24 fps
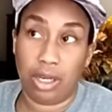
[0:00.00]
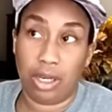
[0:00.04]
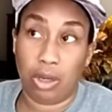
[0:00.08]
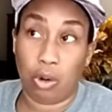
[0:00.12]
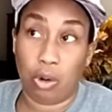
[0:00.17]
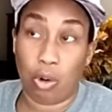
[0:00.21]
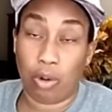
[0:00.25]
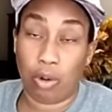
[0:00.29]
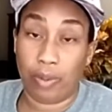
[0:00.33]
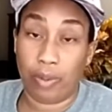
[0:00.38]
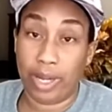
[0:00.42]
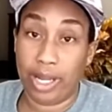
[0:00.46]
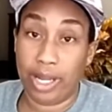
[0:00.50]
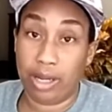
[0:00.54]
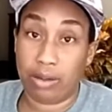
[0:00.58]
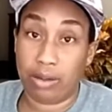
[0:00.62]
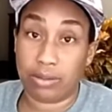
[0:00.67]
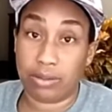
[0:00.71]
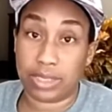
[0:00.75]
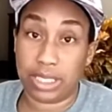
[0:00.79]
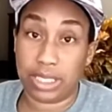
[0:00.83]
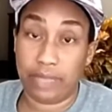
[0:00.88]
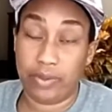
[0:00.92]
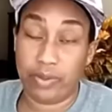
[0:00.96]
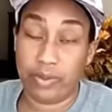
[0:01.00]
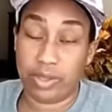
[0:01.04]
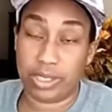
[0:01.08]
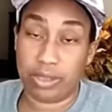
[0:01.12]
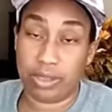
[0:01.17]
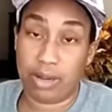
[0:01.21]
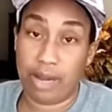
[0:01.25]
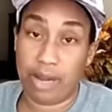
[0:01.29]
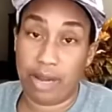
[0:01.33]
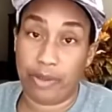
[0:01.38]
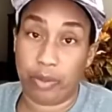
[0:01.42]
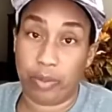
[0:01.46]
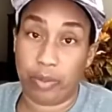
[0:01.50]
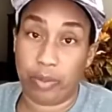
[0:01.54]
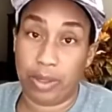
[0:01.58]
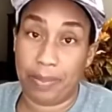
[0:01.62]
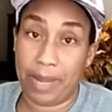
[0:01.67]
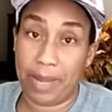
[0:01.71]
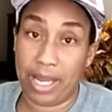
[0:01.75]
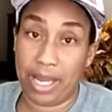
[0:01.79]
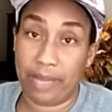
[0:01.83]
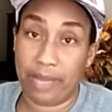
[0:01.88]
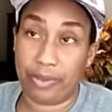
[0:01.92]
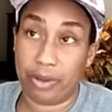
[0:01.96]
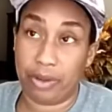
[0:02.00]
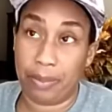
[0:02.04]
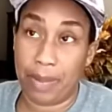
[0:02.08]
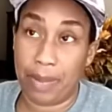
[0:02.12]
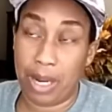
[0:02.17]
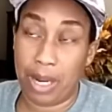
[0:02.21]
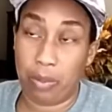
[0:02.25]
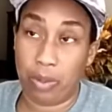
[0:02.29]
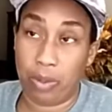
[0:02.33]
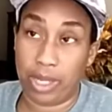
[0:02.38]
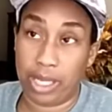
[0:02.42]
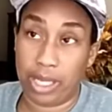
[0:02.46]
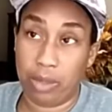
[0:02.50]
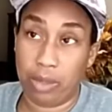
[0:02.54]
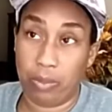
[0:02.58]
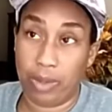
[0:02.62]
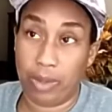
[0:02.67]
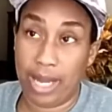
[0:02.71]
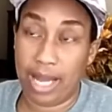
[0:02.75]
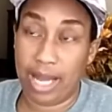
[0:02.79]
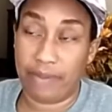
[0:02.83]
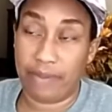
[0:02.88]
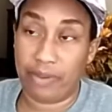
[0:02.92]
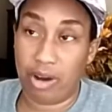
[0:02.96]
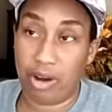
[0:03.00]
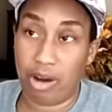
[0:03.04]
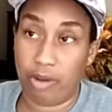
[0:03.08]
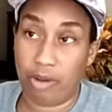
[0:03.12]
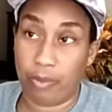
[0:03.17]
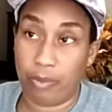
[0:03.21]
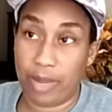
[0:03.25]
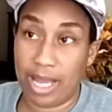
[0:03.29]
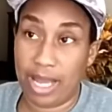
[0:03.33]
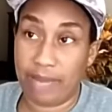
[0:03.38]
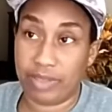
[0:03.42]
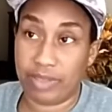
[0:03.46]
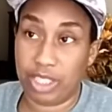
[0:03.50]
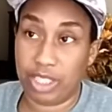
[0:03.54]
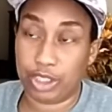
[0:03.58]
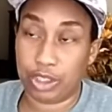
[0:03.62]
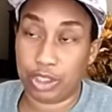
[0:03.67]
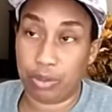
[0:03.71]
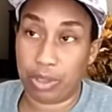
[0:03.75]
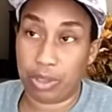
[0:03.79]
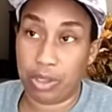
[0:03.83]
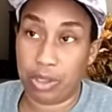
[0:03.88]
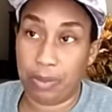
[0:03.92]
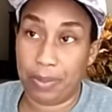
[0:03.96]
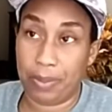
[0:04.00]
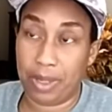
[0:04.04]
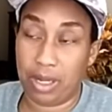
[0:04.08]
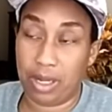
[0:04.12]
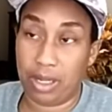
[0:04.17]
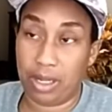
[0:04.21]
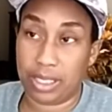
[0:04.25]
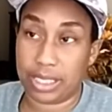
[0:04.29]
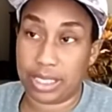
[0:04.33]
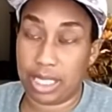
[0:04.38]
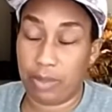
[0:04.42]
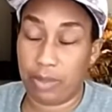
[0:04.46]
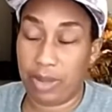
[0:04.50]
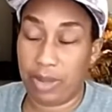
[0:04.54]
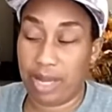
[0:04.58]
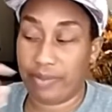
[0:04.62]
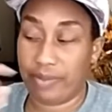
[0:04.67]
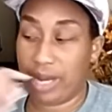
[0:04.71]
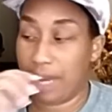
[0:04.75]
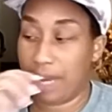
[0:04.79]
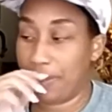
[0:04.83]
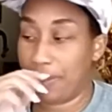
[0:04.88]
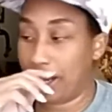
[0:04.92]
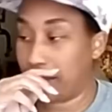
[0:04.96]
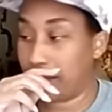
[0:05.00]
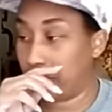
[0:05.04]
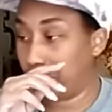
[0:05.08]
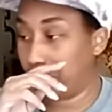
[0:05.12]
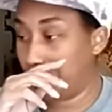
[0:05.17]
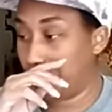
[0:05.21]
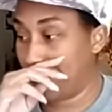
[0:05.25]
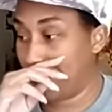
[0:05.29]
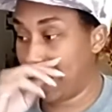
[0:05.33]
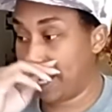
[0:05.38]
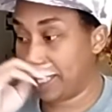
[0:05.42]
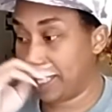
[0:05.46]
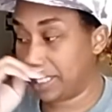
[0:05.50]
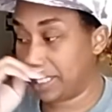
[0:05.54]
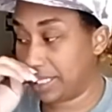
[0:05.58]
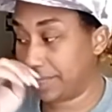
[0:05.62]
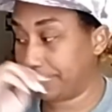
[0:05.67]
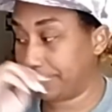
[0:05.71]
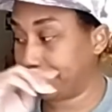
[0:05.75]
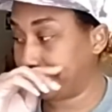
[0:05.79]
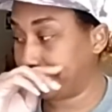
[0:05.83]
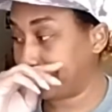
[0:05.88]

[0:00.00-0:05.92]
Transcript: L'Oreal, see if you still have the rebate. They're buy one get one half off. We have digital coupons and we have Ibotta rebates.